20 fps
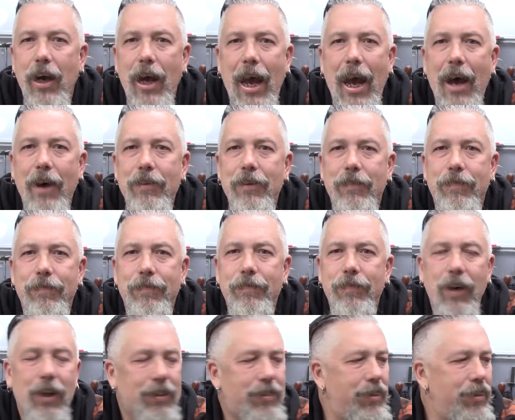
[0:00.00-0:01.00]
How the
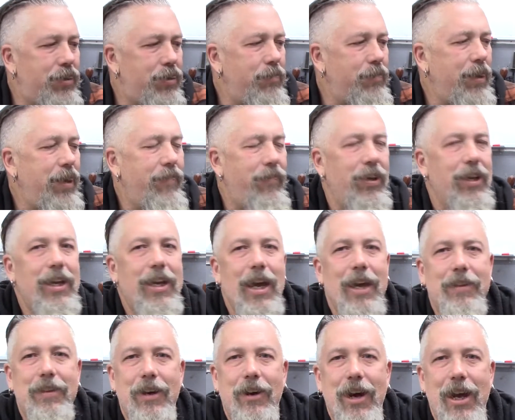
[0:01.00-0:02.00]
fuck did you even
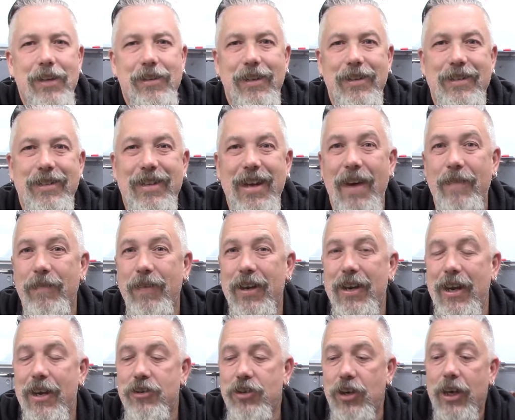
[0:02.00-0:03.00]
get there as a
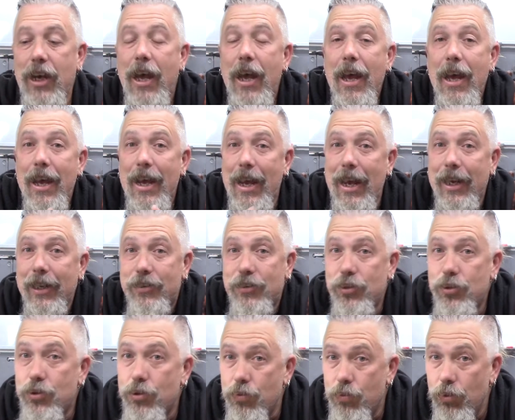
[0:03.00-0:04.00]
definition?
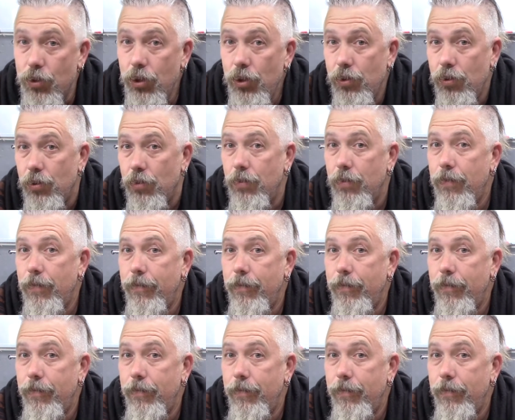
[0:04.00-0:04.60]
It's true.